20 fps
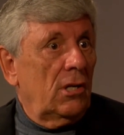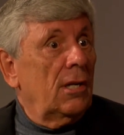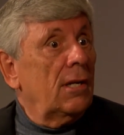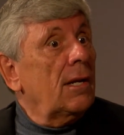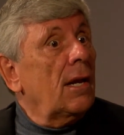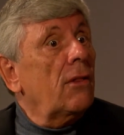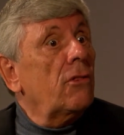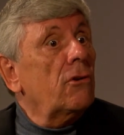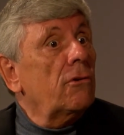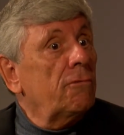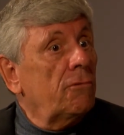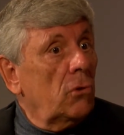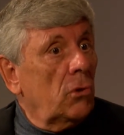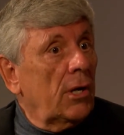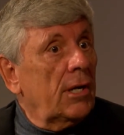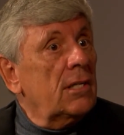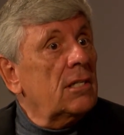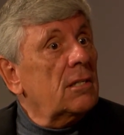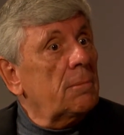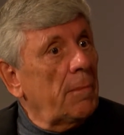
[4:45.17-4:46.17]
another
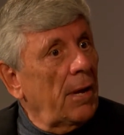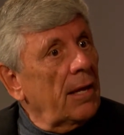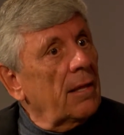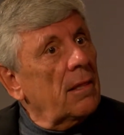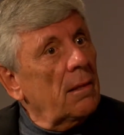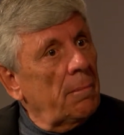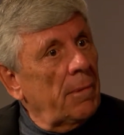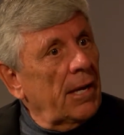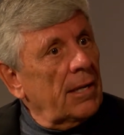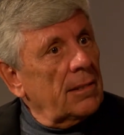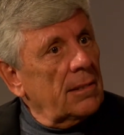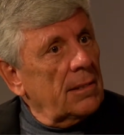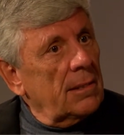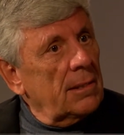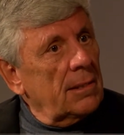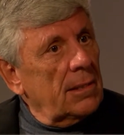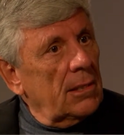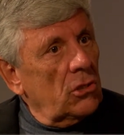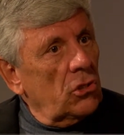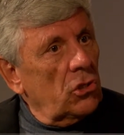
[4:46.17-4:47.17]
voice, make the best
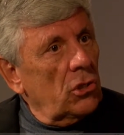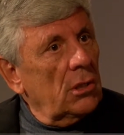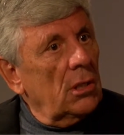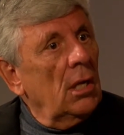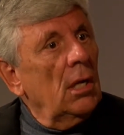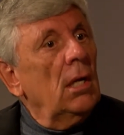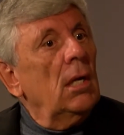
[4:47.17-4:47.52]
decision.